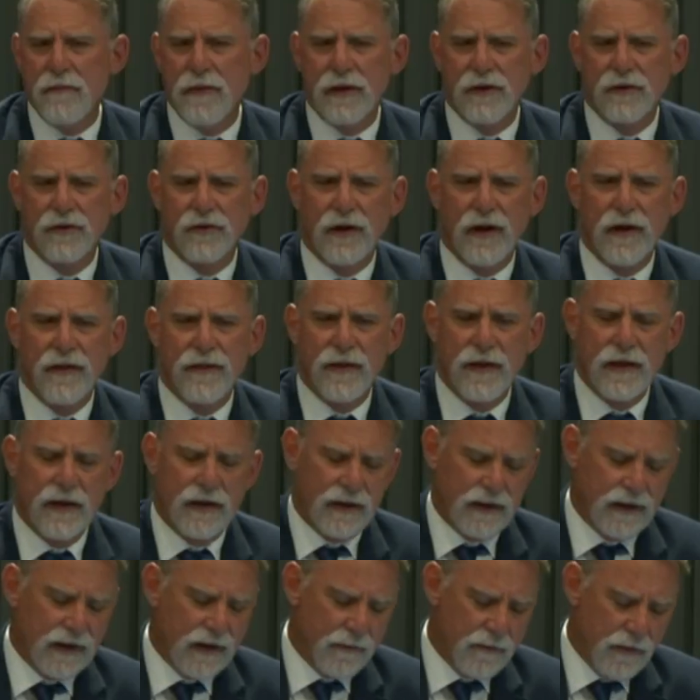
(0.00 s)
missed, I
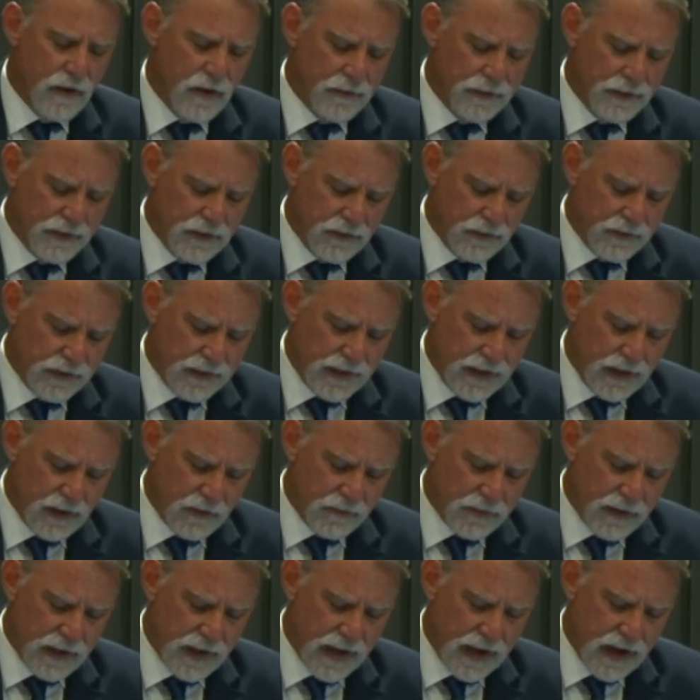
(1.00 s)
think, and I'm hoping you can
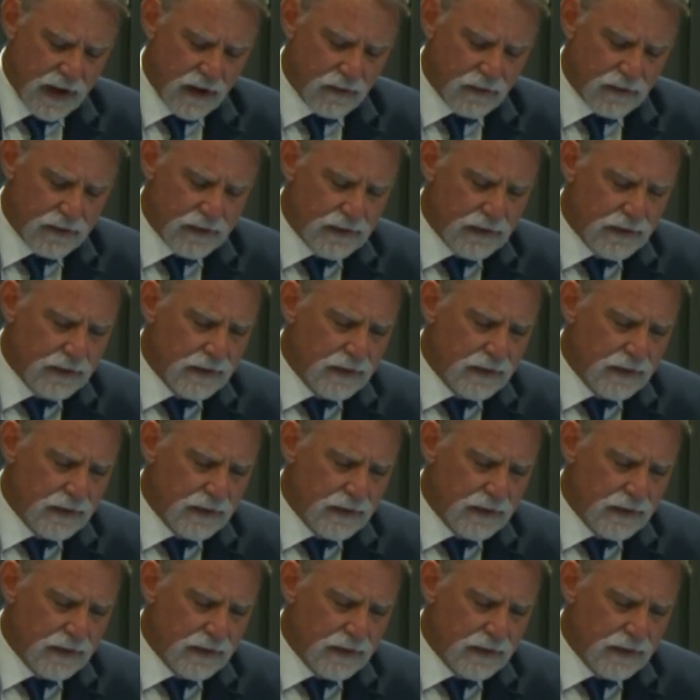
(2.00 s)
help me out.